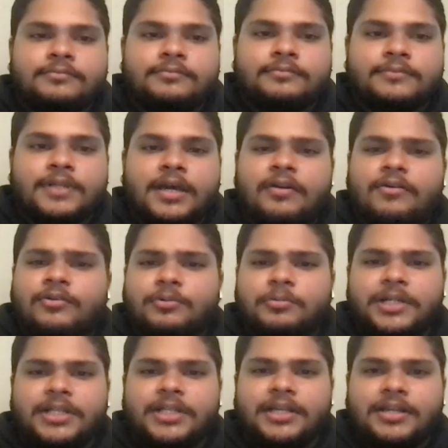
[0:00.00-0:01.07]
Like they're just,
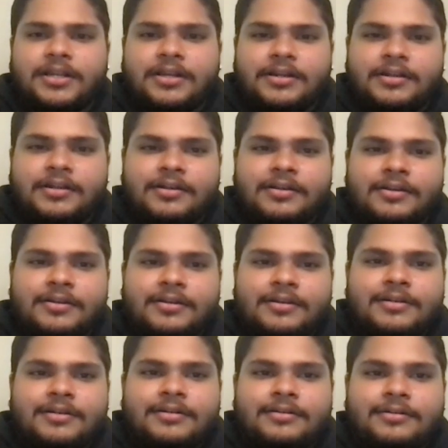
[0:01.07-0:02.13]
the, the, the, the,